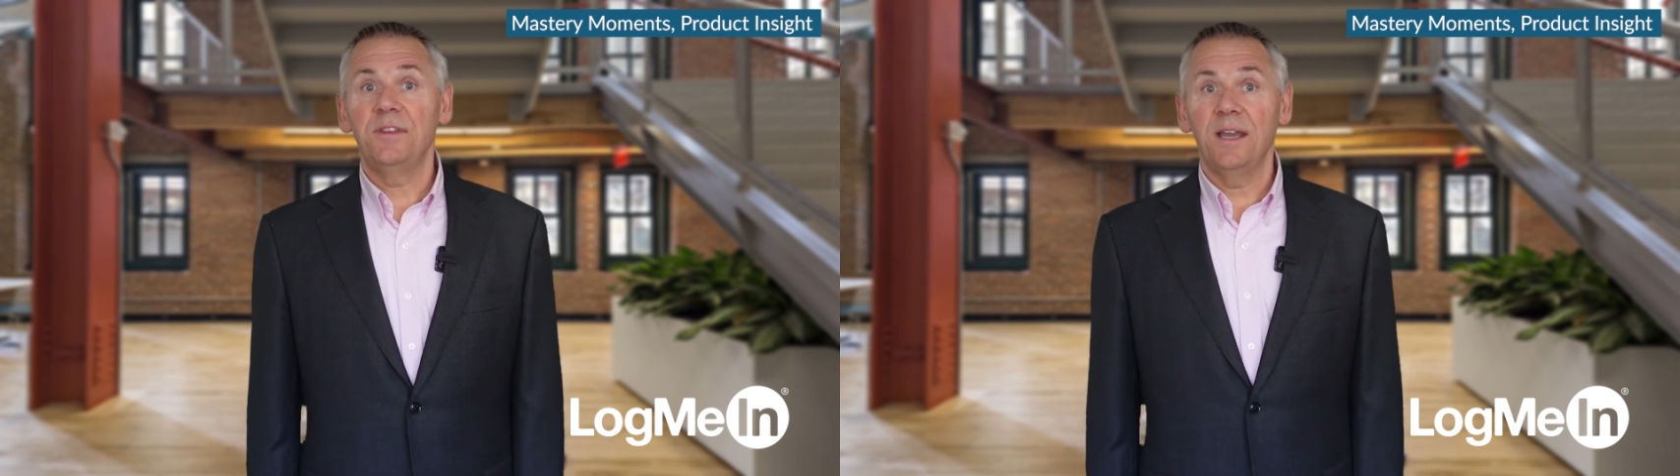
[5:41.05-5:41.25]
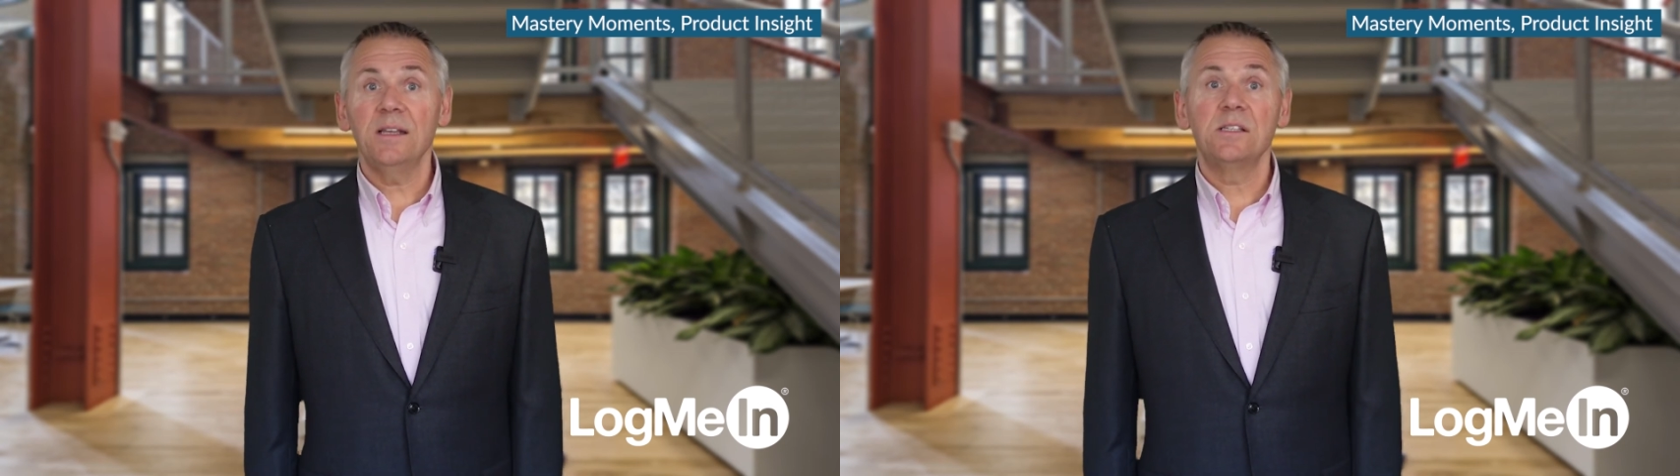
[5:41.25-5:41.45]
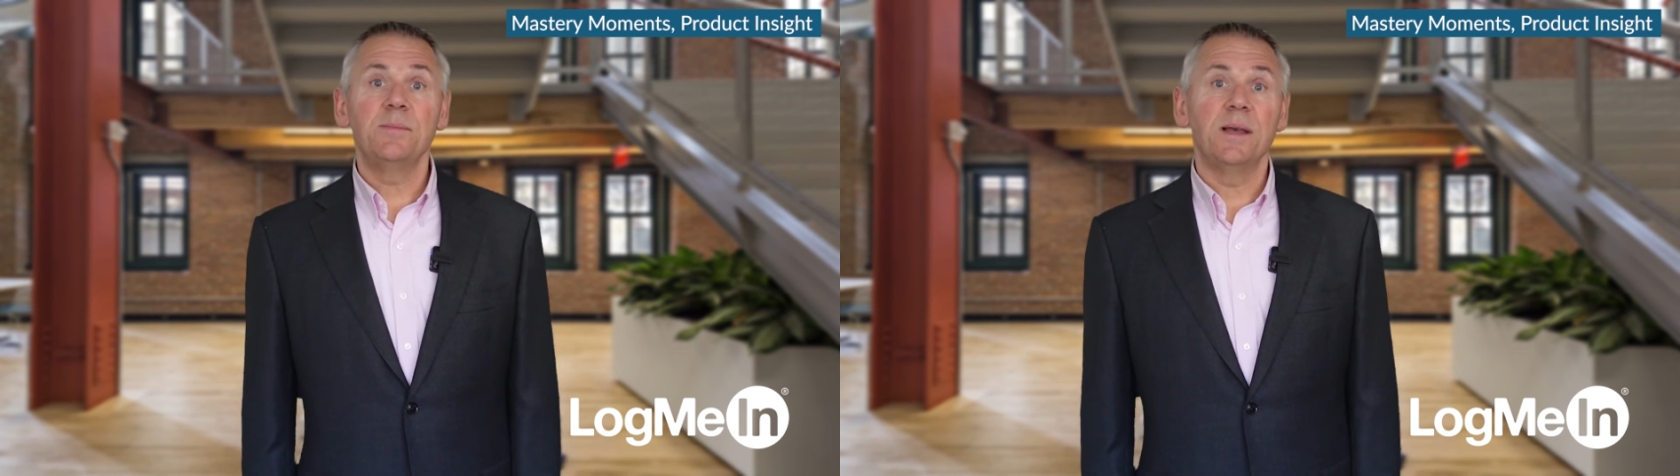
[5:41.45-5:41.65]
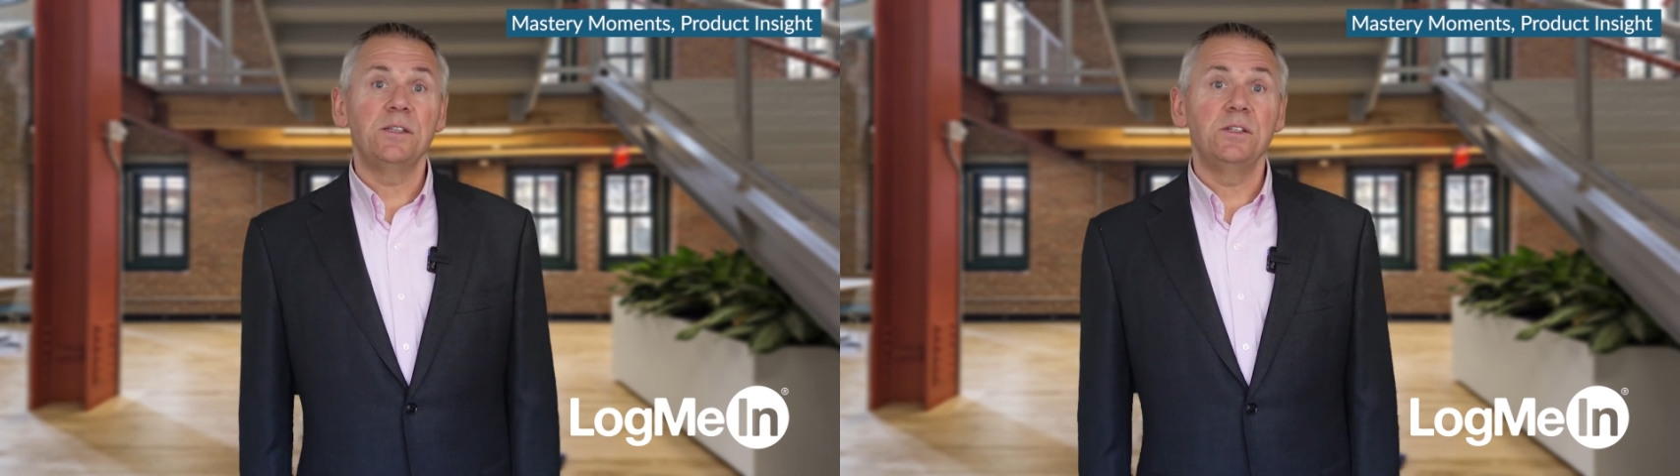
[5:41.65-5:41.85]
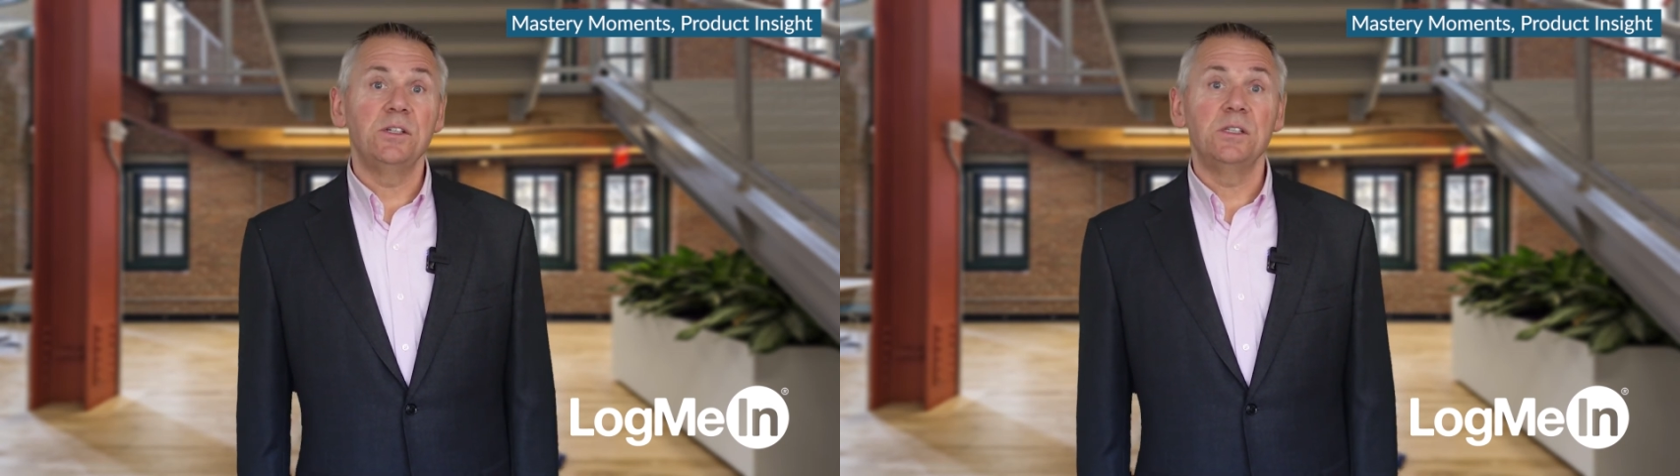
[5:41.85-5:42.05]
text
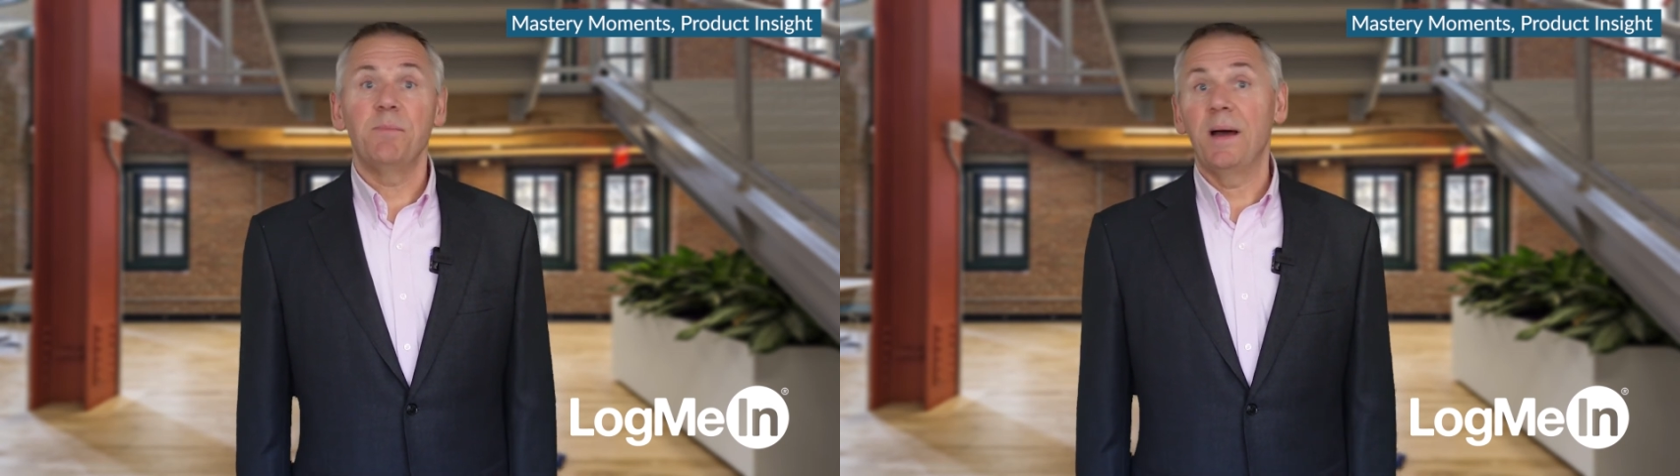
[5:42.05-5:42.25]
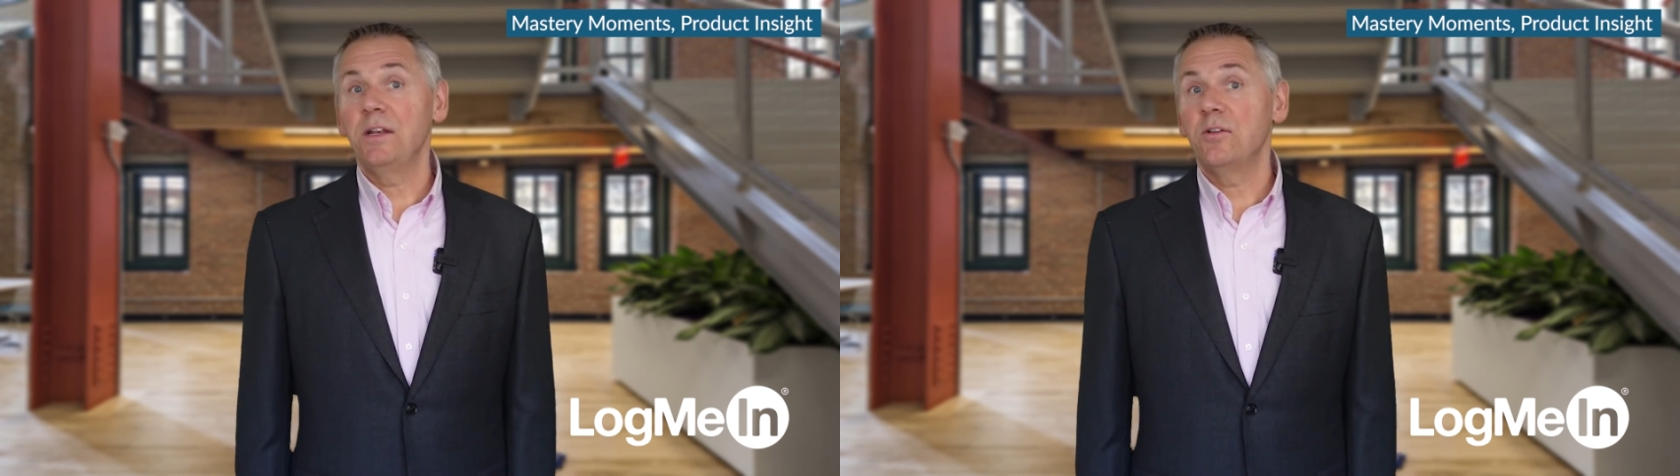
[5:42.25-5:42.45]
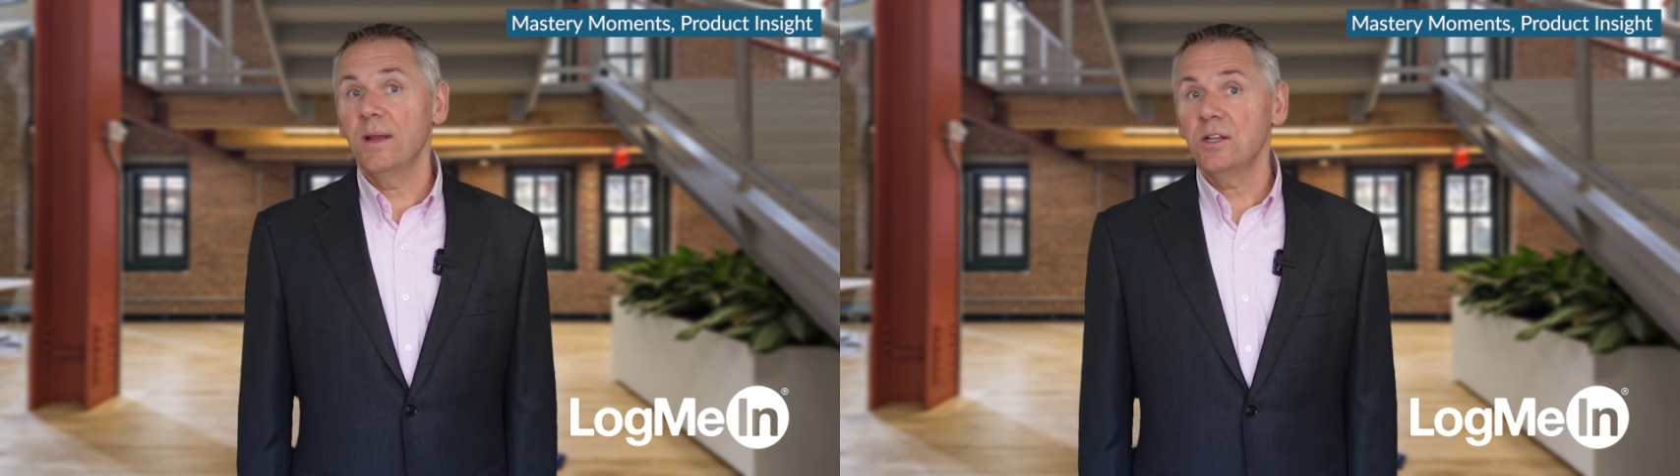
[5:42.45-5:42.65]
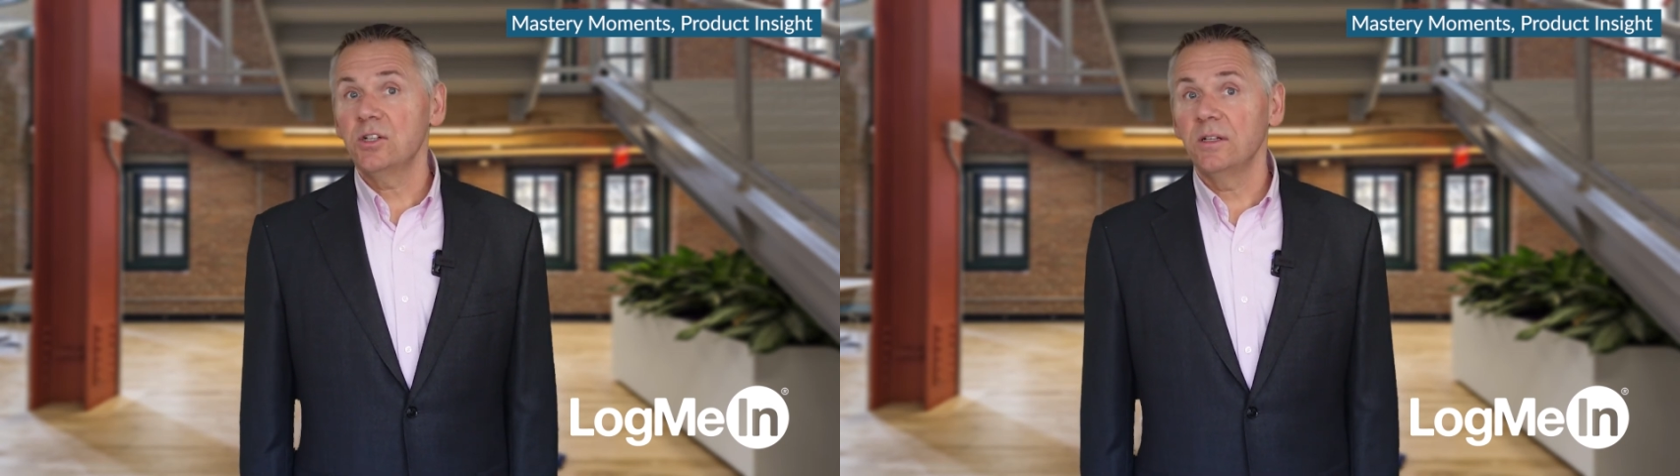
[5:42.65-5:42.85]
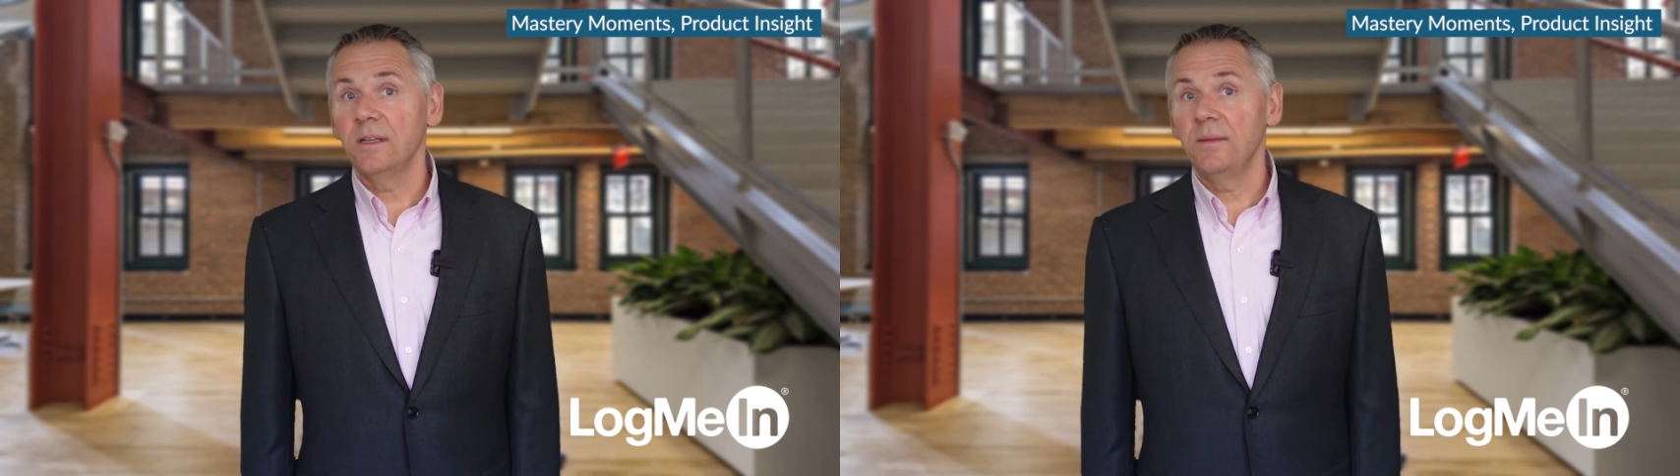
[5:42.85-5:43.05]
messages
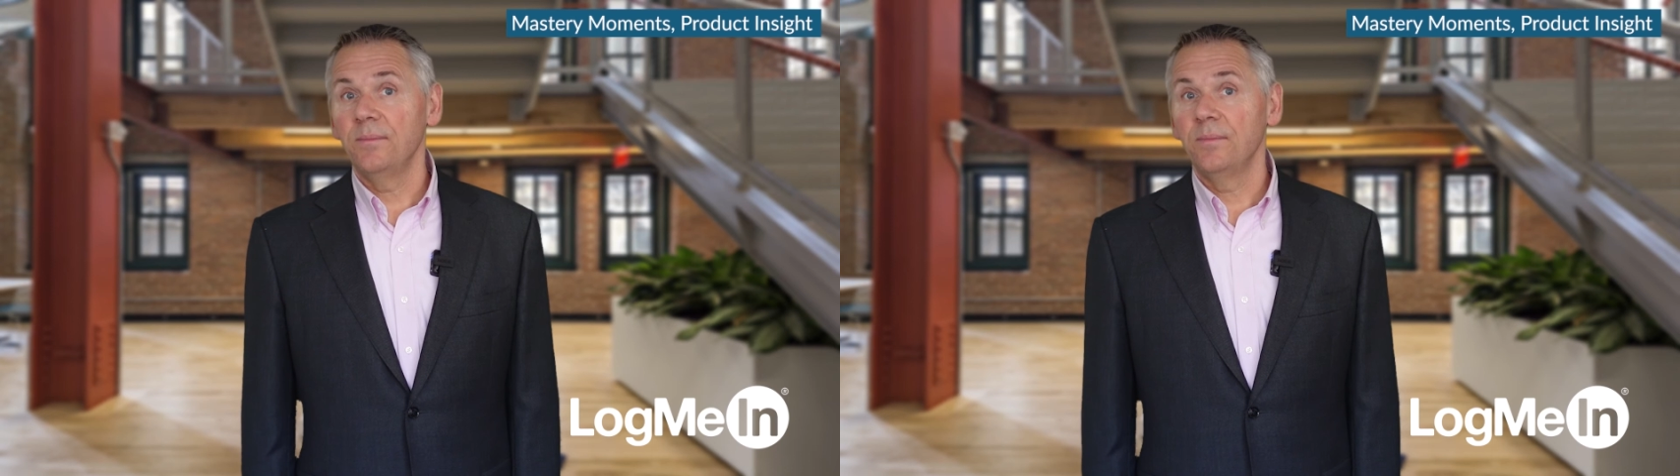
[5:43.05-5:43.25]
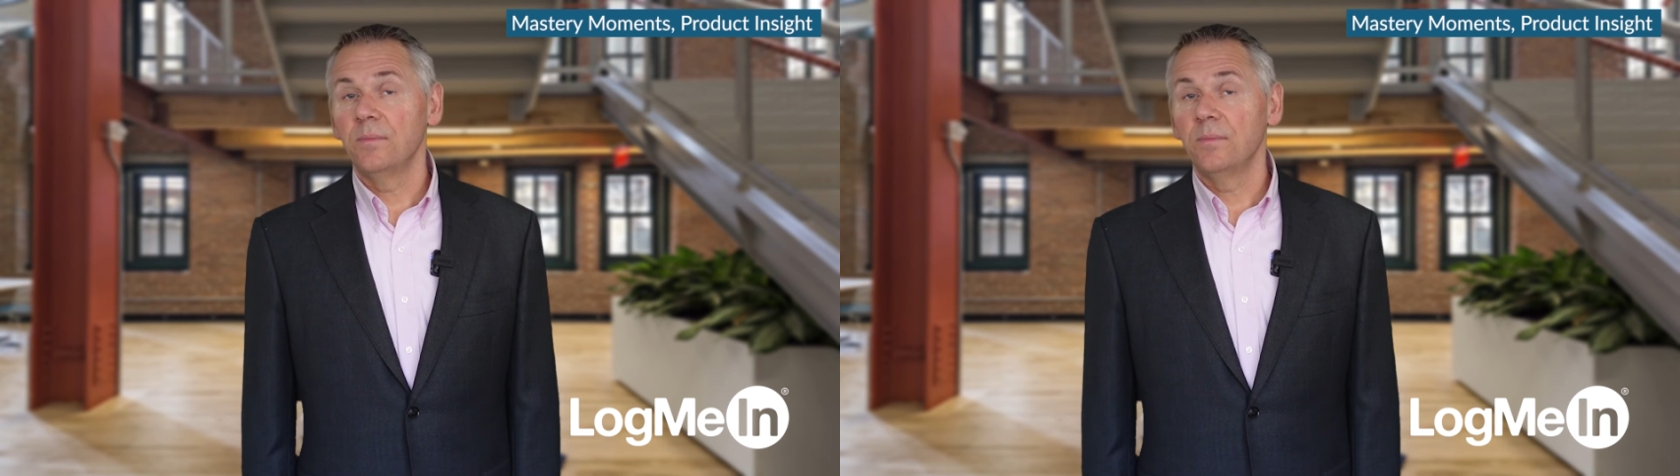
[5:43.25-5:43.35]
bidirectionally?